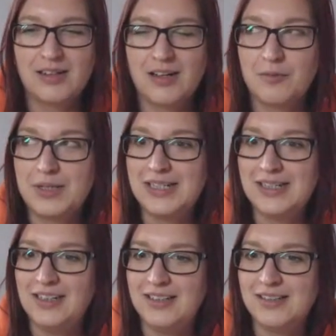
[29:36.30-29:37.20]
I would
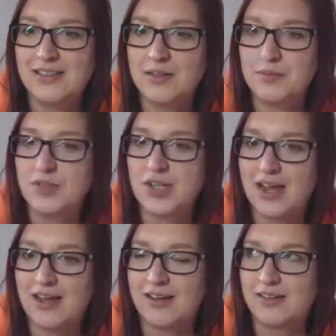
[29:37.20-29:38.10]
need to double
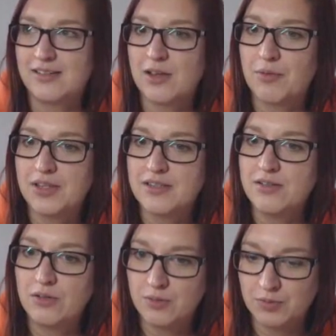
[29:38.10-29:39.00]
check. So under
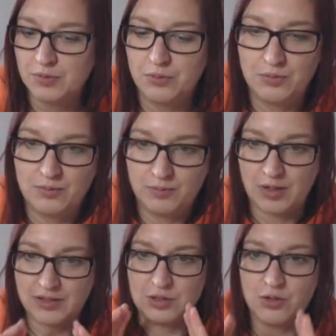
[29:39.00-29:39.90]
normal
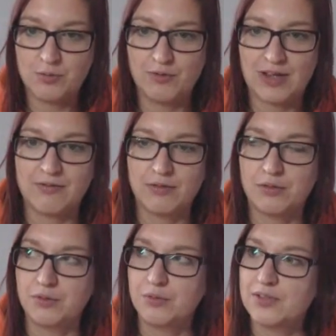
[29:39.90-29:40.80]
under normal V A T
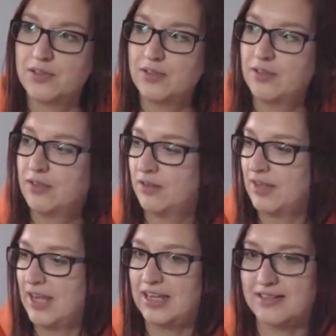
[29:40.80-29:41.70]
rules,
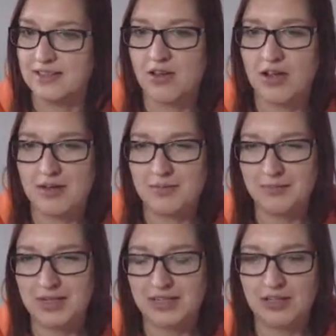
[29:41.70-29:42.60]
there is a
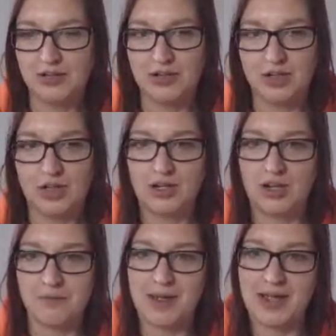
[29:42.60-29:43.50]
time limit that you can
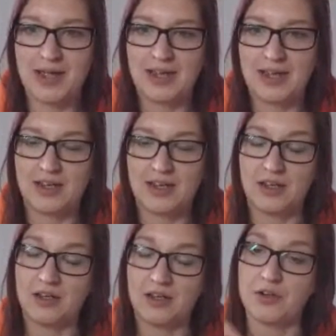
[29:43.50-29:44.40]
go back and
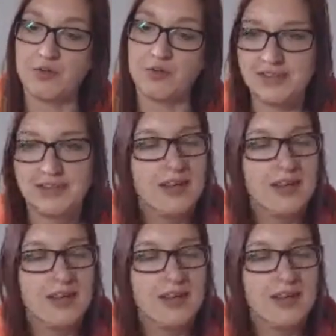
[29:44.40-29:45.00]
correct things.